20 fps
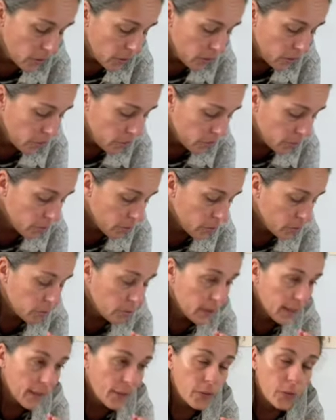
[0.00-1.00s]
So the
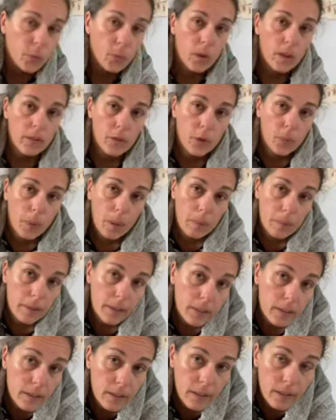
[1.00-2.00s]
last one is
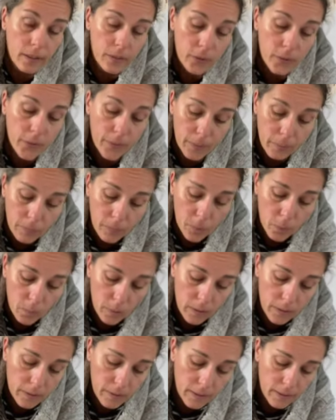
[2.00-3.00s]
probably the simple
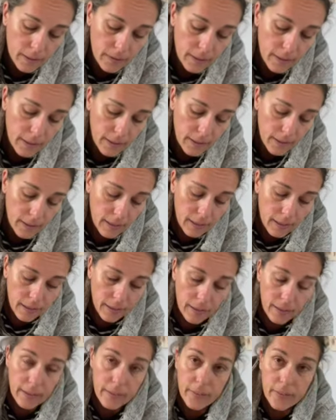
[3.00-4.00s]
one,
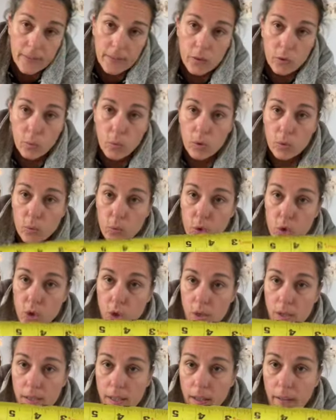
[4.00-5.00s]
is this one who
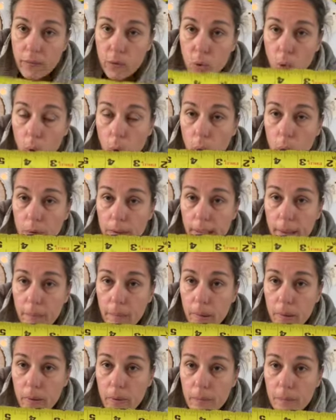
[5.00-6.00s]
just have the whole
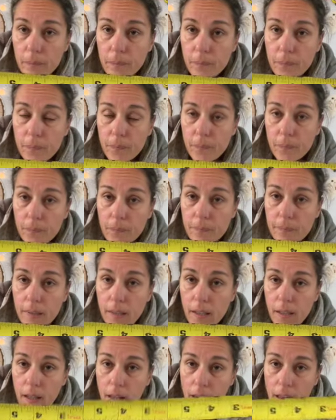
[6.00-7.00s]
number.
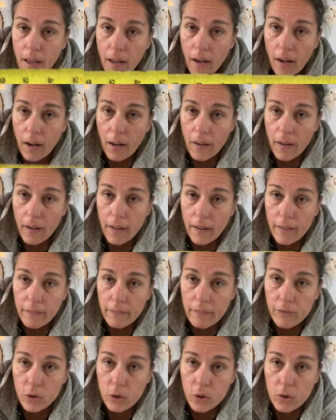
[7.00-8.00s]

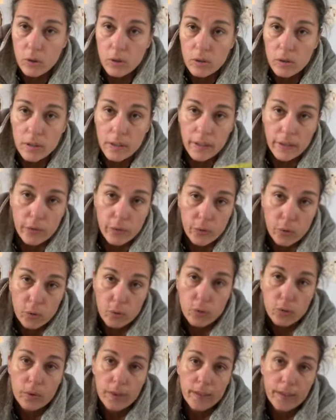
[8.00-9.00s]
However, if you
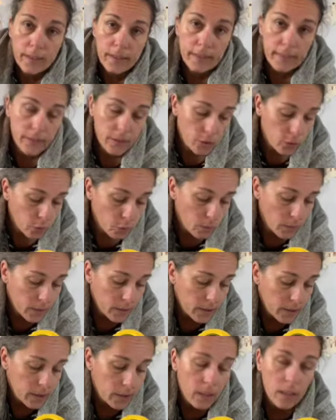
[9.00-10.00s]
look at this
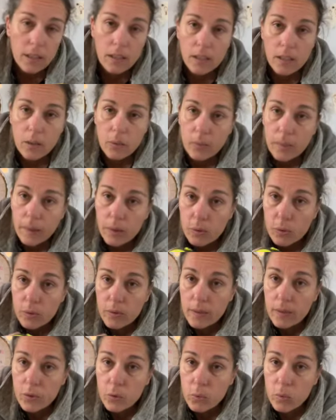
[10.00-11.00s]
one compared to
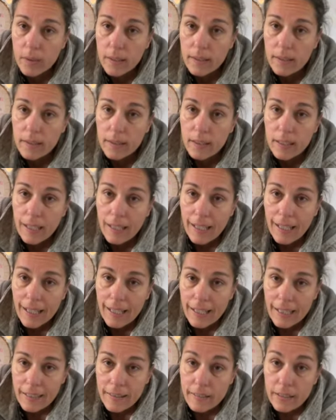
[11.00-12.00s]
this one.
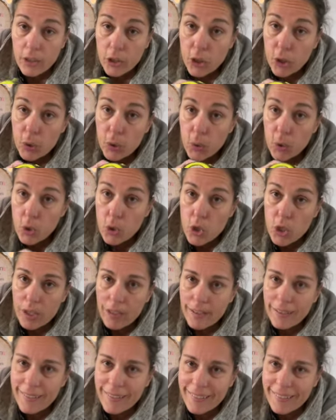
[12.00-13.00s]
They're huge
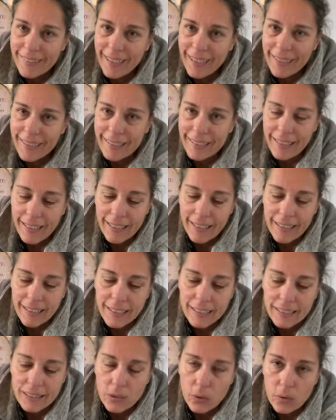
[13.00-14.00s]
in their tiny
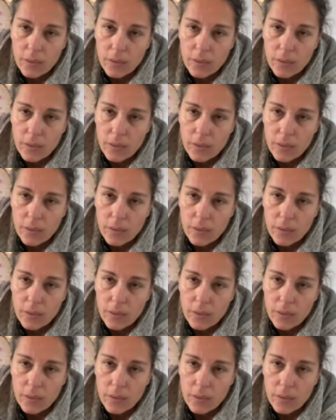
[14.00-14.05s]
hands, so